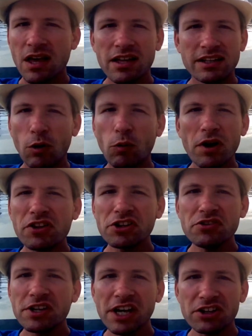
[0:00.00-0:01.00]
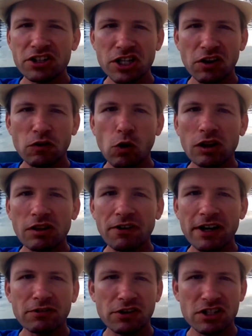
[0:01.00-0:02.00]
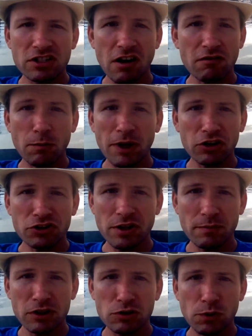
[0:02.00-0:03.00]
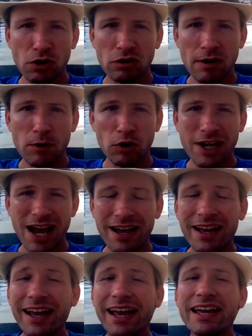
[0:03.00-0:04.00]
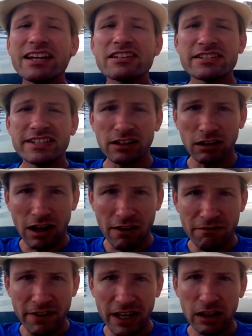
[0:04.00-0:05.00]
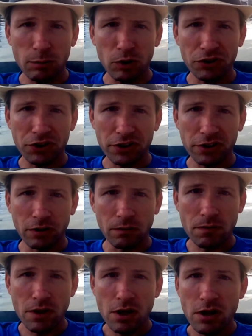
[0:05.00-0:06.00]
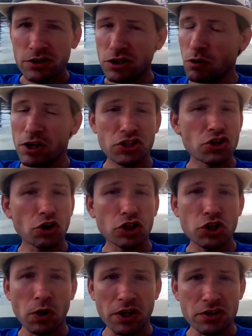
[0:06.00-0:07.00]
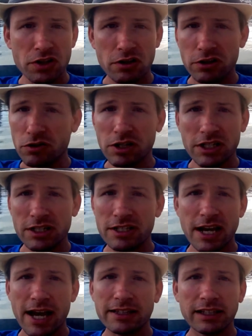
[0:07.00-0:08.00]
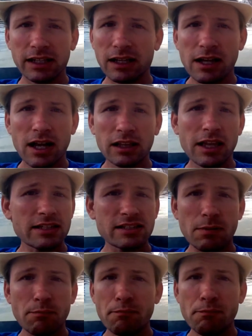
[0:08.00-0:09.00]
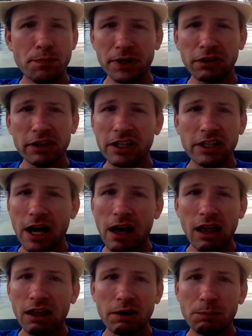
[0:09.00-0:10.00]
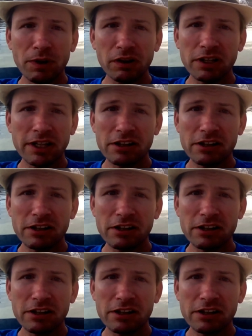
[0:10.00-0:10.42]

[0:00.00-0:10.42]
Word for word: Now, whether you get yourself qualified for this governmental stimulus program or not, it is still available to you. So, it's your choice. You can decide to let some billion, billionaire